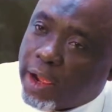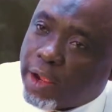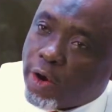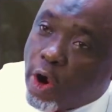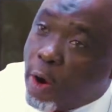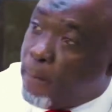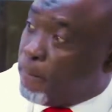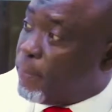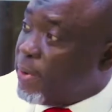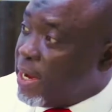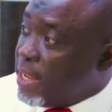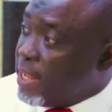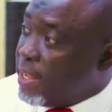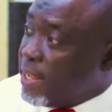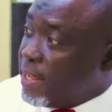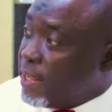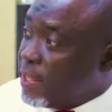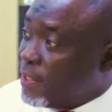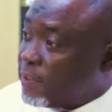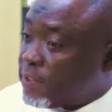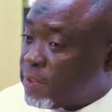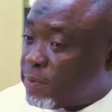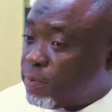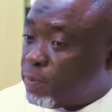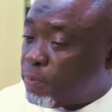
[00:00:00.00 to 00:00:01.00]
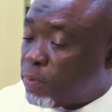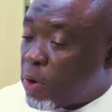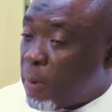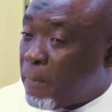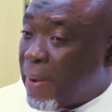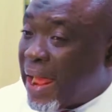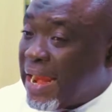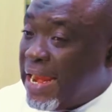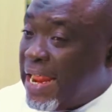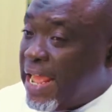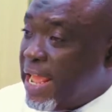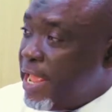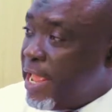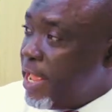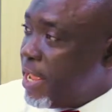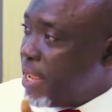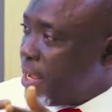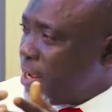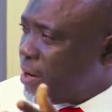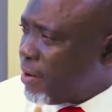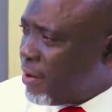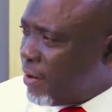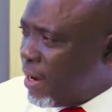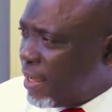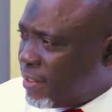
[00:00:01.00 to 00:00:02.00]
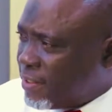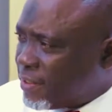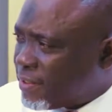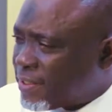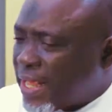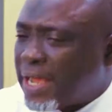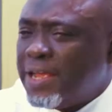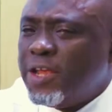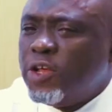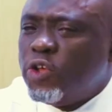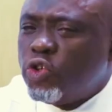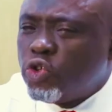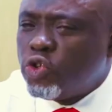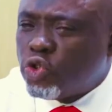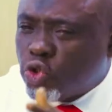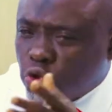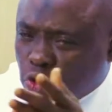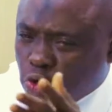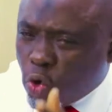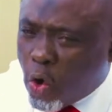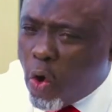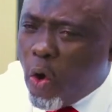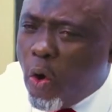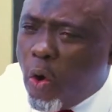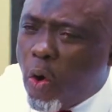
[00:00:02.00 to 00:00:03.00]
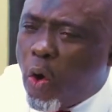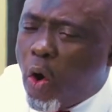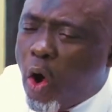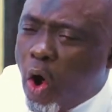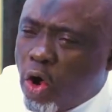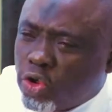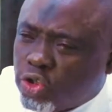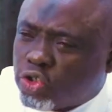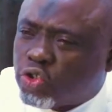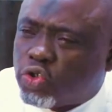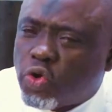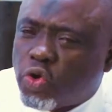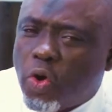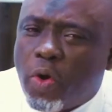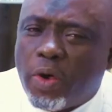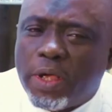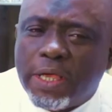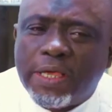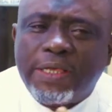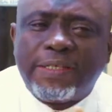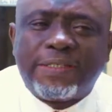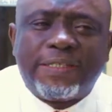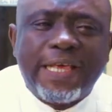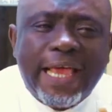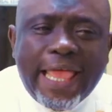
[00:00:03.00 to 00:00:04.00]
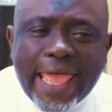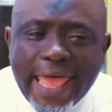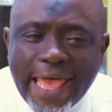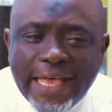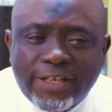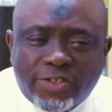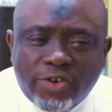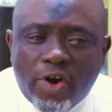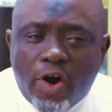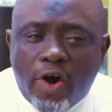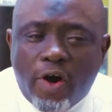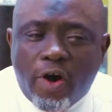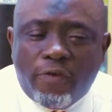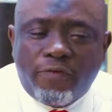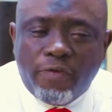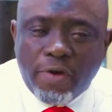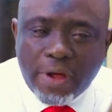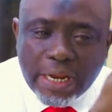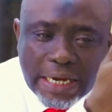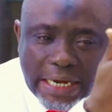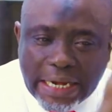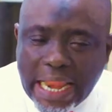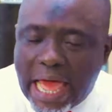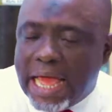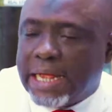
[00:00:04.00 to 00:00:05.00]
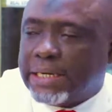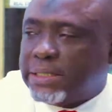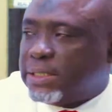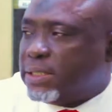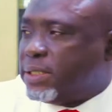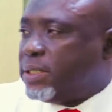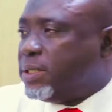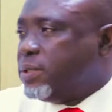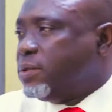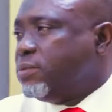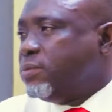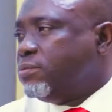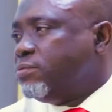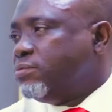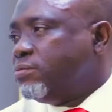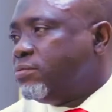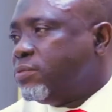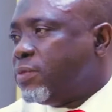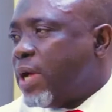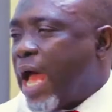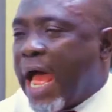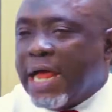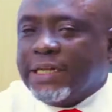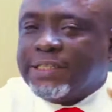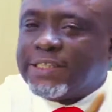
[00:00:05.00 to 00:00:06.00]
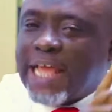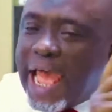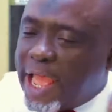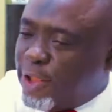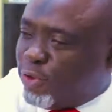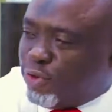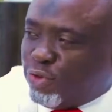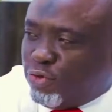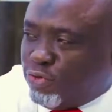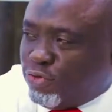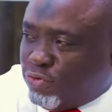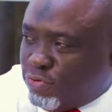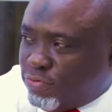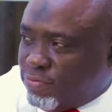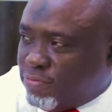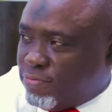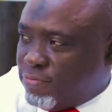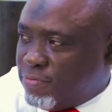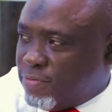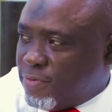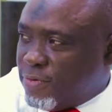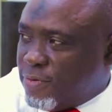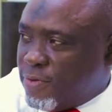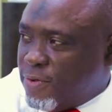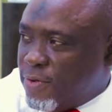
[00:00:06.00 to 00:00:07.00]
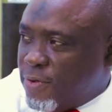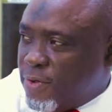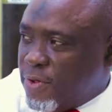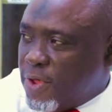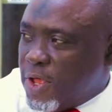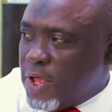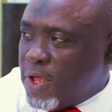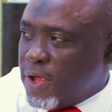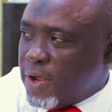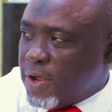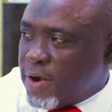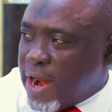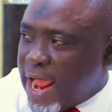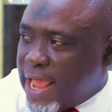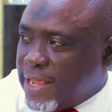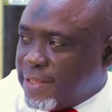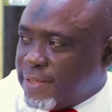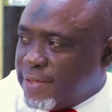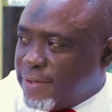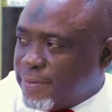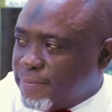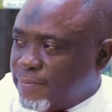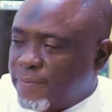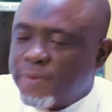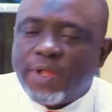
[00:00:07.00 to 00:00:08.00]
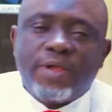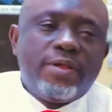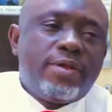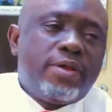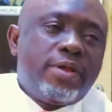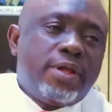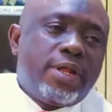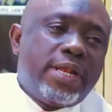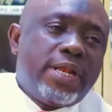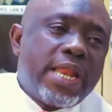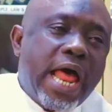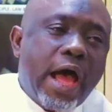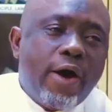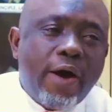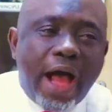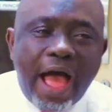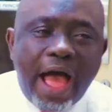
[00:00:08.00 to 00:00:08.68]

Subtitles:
company is properly registered. So also is the case of land and title, right? Now,